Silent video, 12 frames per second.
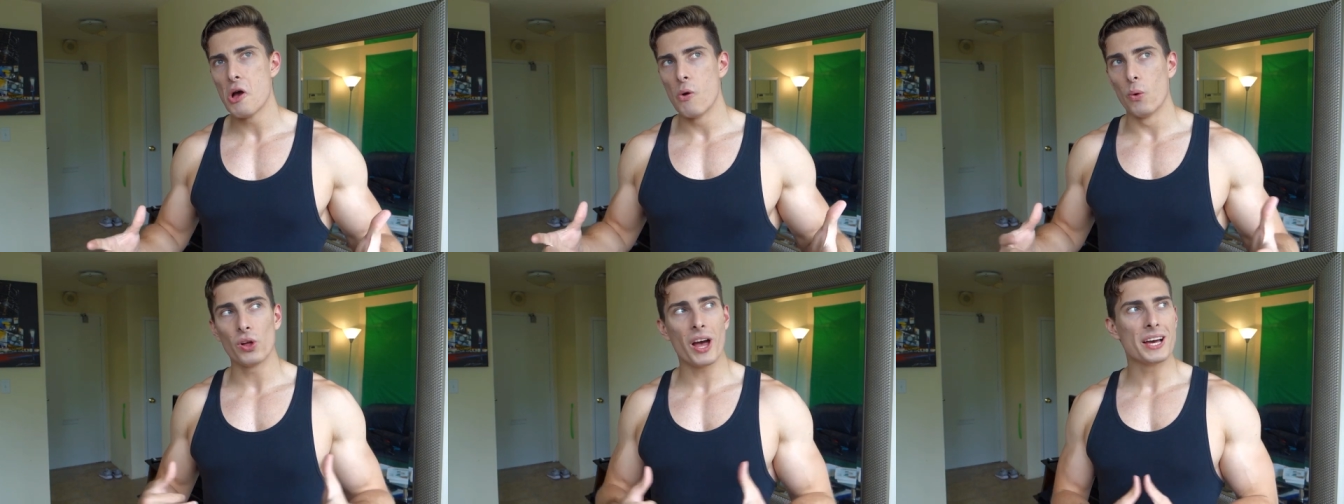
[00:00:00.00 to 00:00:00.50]

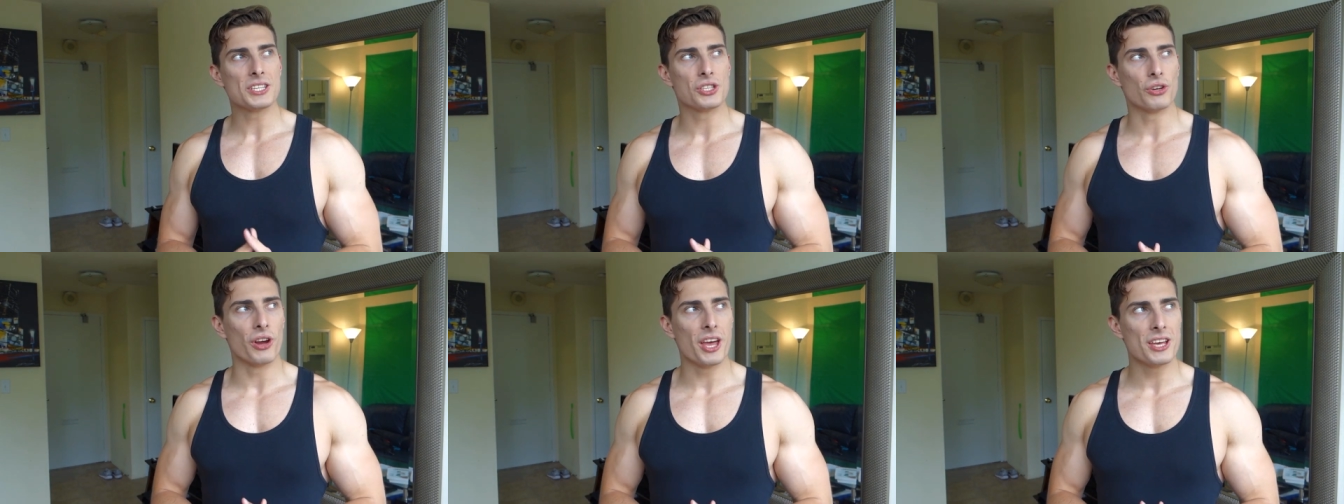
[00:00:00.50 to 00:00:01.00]
Well guys,
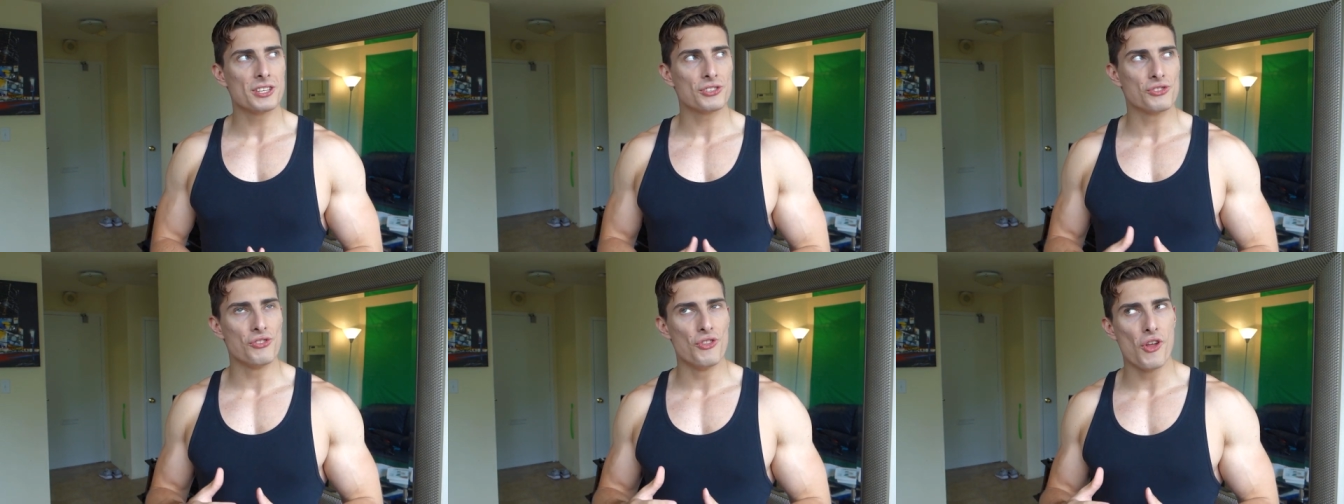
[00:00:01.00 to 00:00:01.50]
there
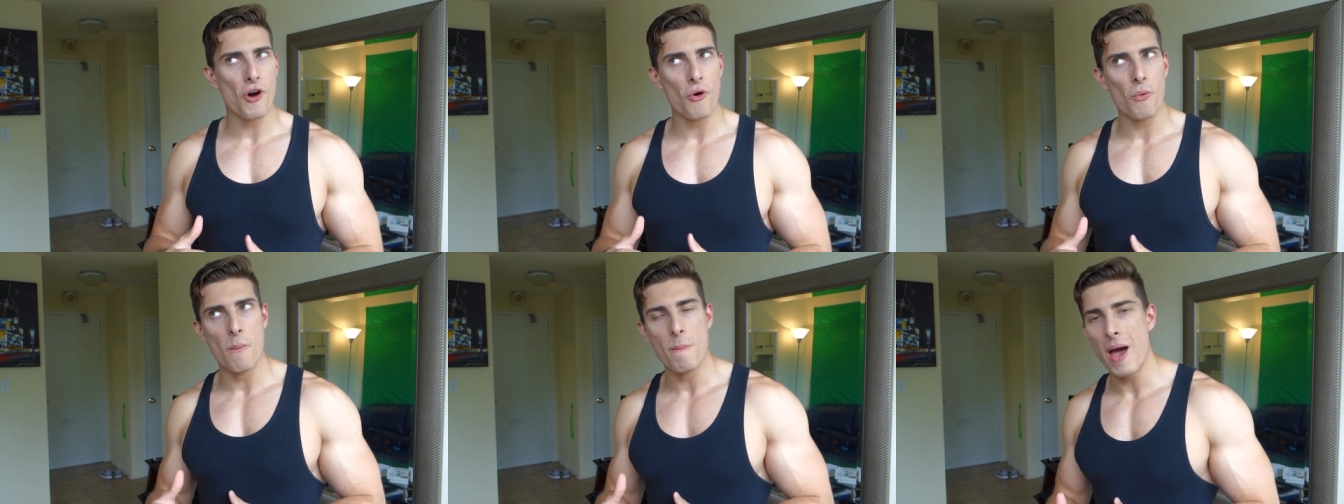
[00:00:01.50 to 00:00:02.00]
is
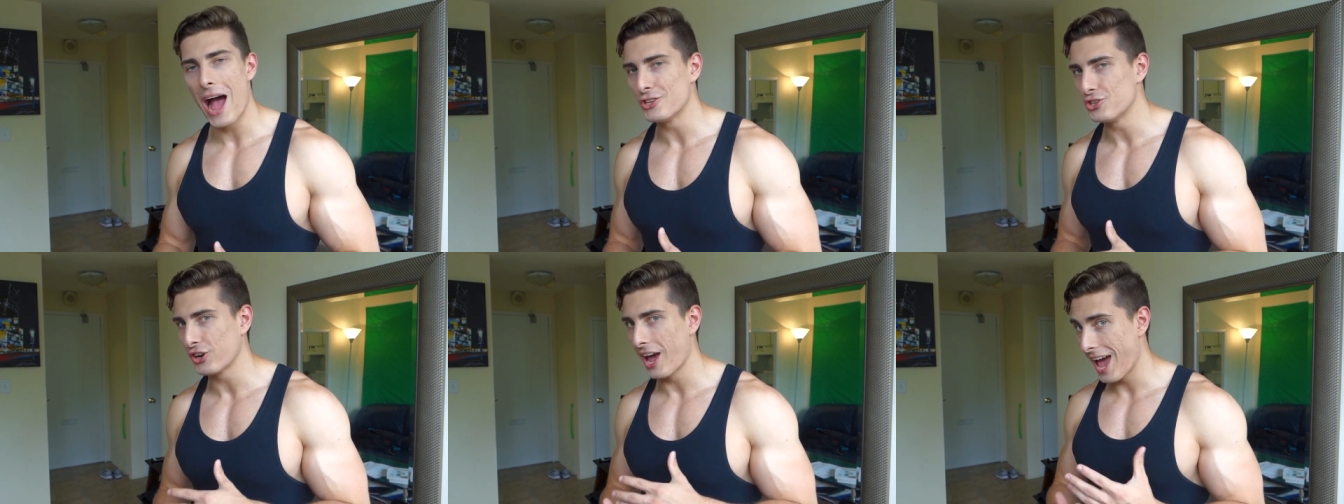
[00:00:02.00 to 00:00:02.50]
no
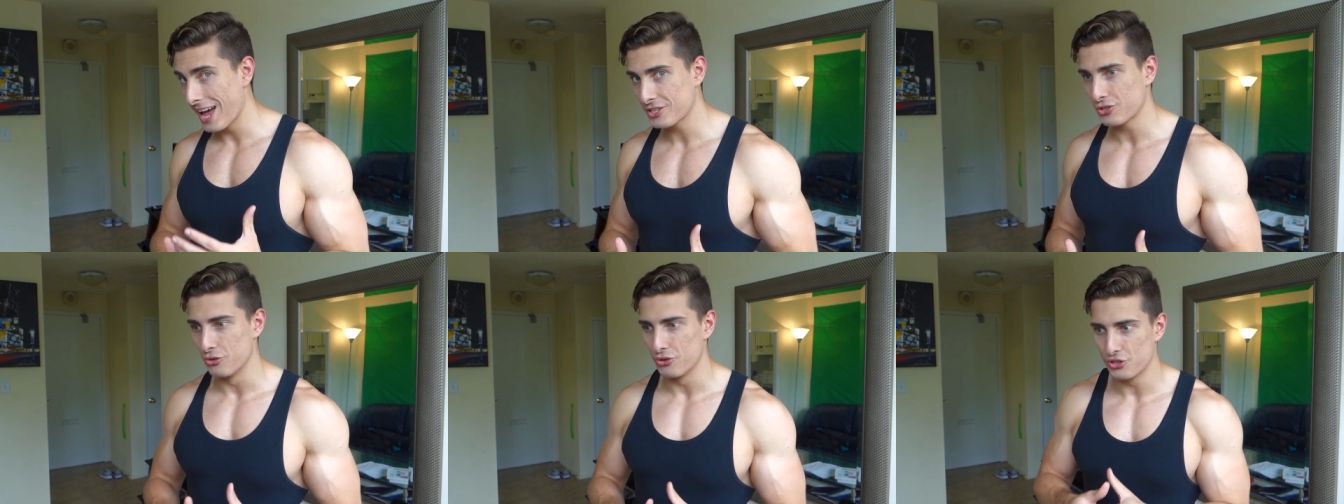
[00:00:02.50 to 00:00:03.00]
magic
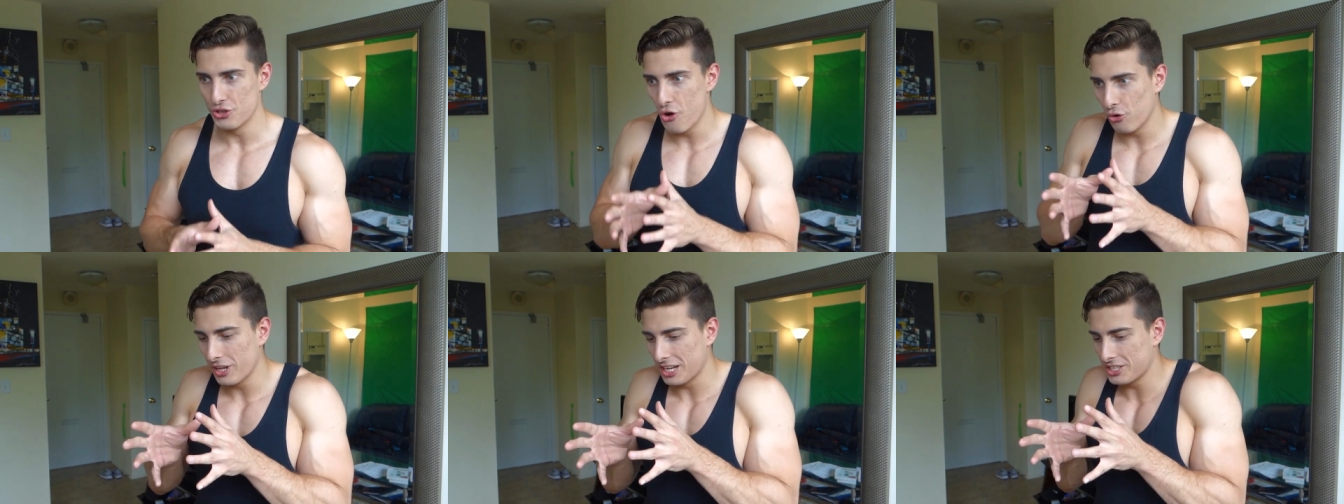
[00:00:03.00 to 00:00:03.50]
answer. There's
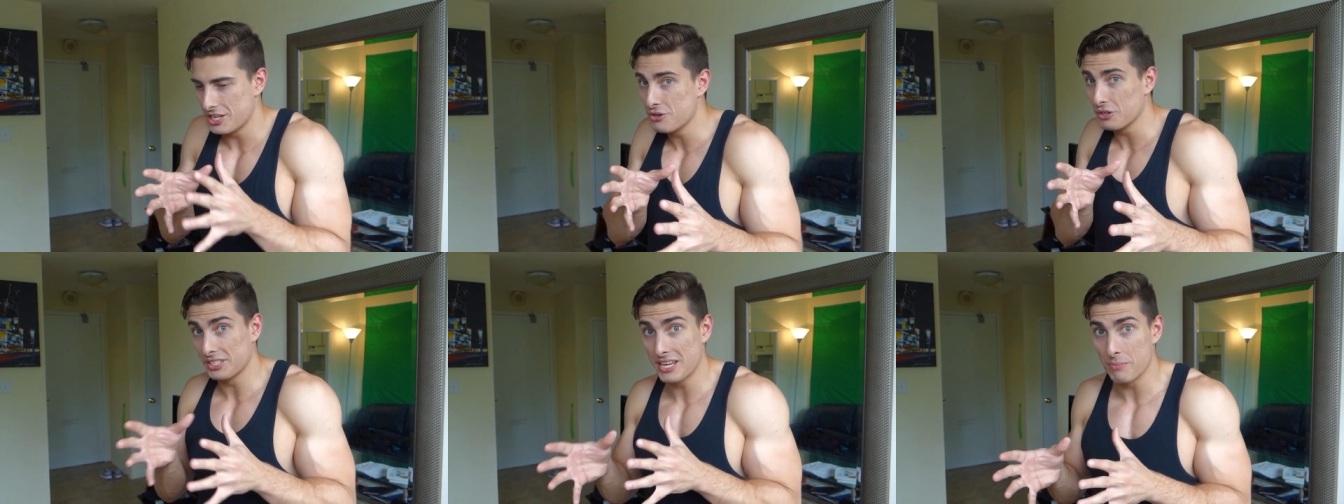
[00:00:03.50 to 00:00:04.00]
no
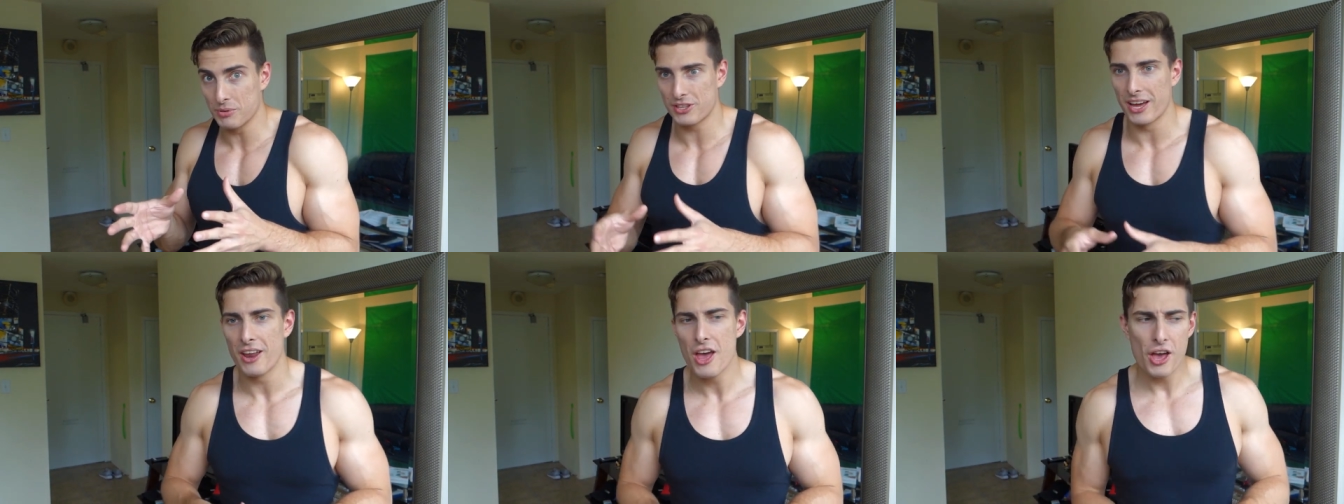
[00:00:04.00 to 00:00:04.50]
secret tips
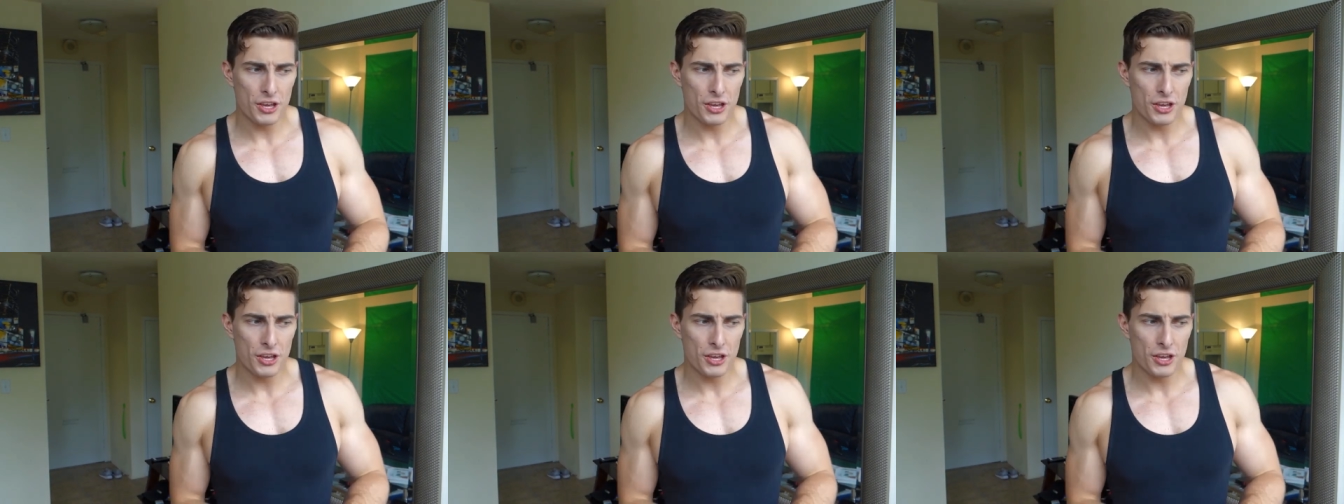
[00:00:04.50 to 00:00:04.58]
that,